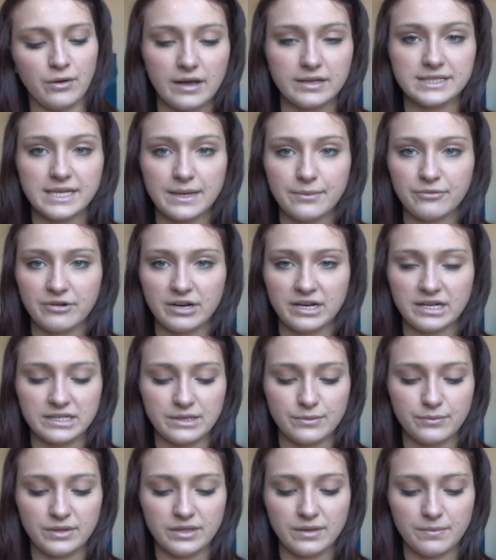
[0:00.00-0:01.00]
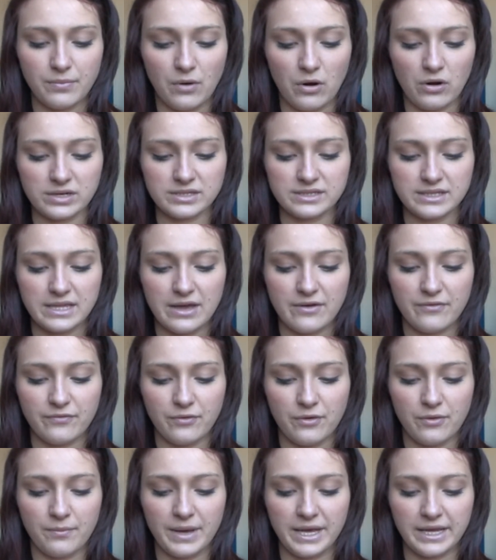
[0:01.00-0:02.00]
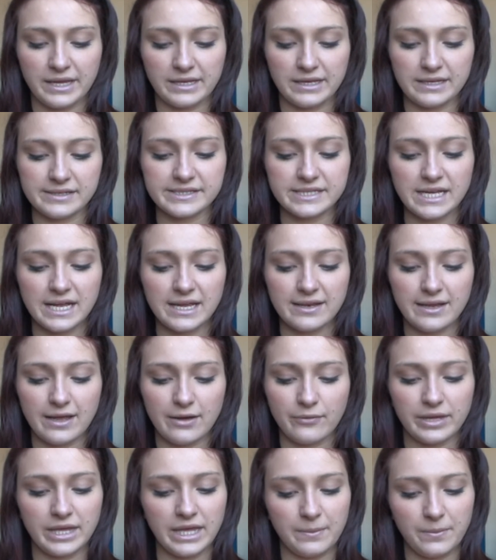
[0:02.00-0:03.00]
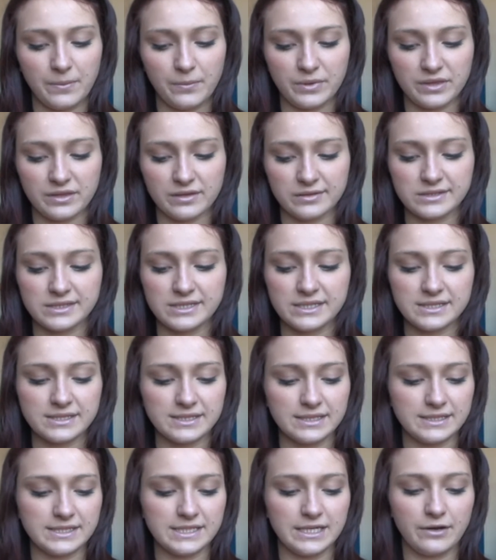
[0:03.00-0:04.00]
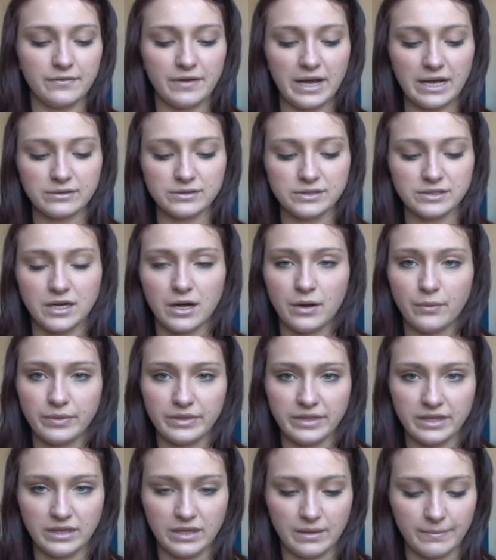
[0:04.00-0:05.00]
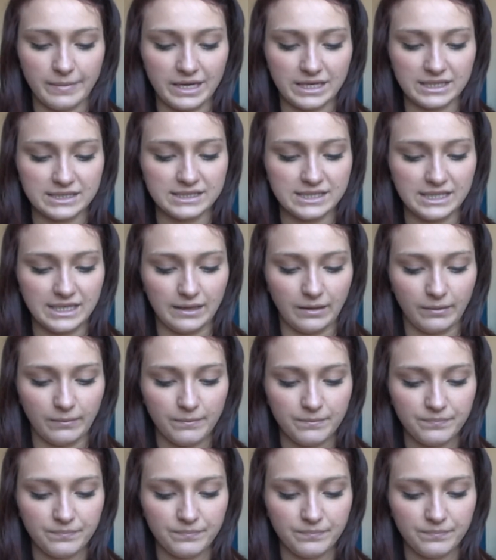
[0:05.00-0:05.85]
I separated it with a box, therefore making it stand out and keeping with consistency of house style within the magazine.